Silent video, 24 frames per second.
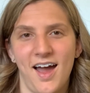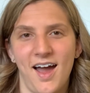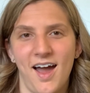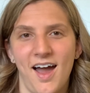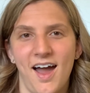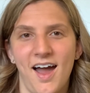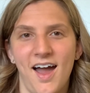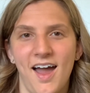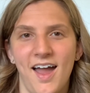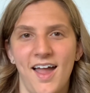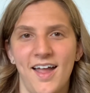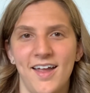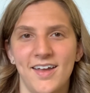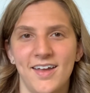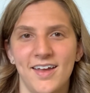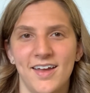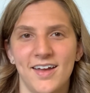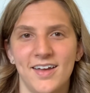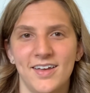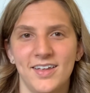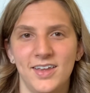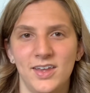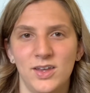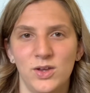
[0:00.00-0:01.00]

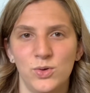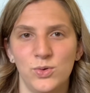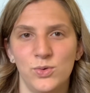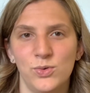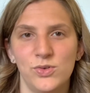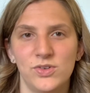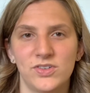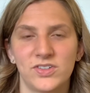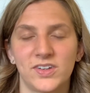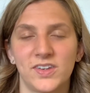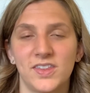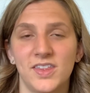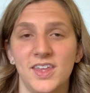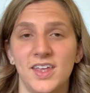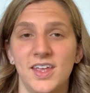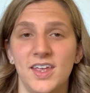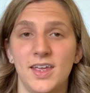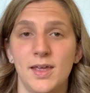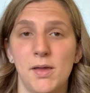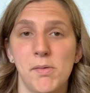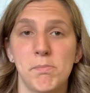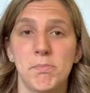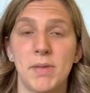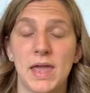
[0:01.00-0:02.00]
I used
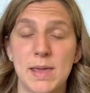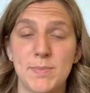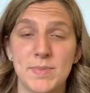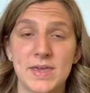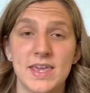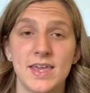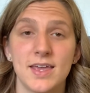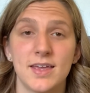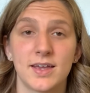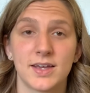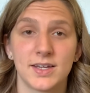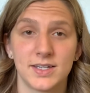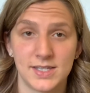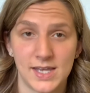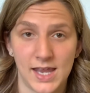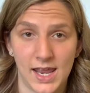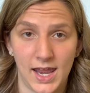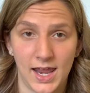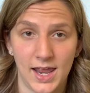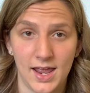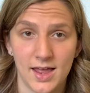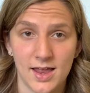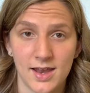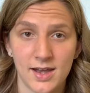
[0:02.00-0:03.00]
the baby
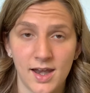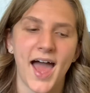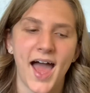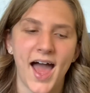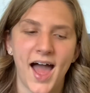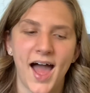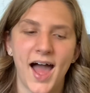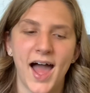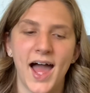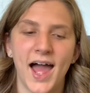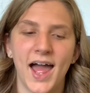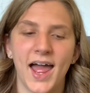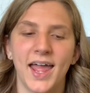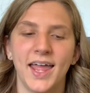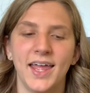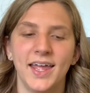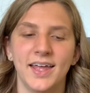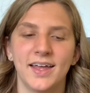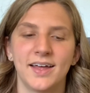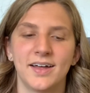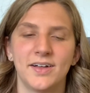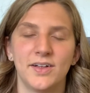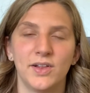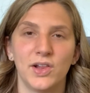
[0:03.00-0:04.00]
Catan.
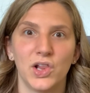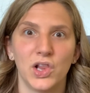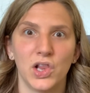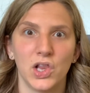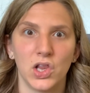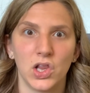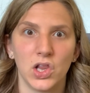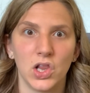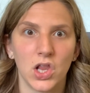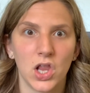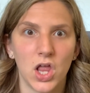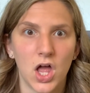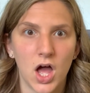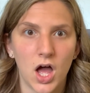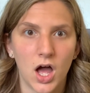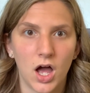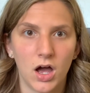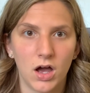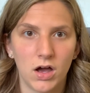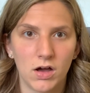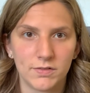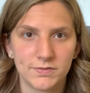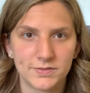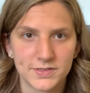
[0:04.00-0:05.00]
I
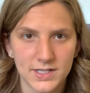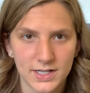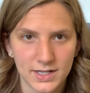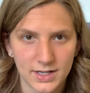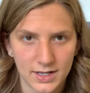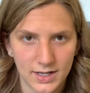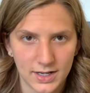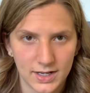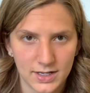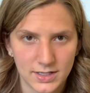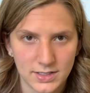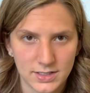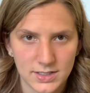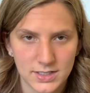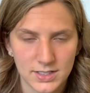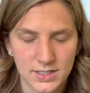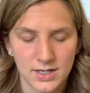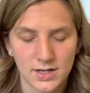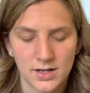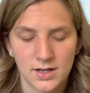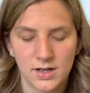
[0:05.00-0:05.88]
loved it.